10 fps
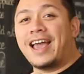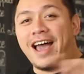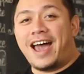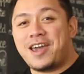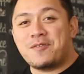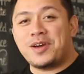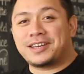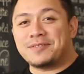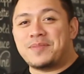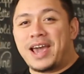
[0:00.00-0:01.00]
Hi,
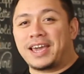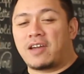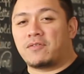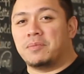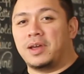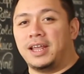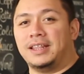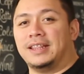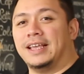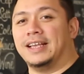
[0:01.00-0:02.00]
welcome back,
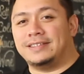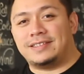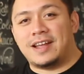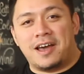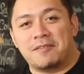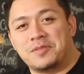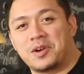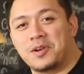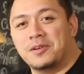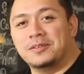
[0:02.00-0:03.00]
everybody. It's Tom,
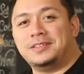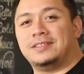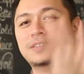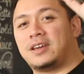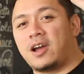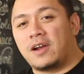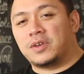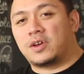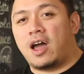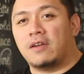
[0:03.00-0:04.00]
your host,
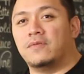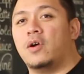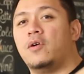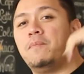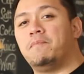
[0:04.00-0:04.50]
Carve the Convo,